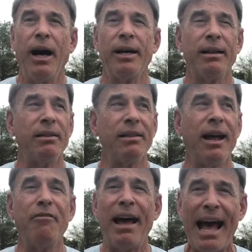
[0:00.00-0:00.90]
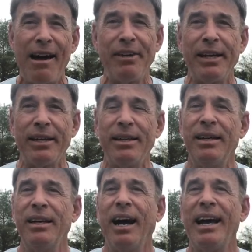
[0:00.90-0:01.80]
I love having it.
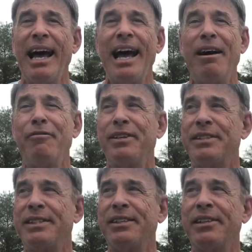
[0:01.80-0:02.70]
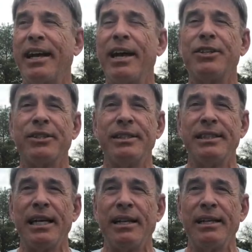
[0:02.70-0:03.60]
I have considered occasionally
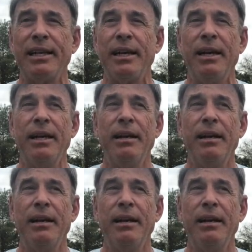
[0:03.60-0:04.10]
selling it,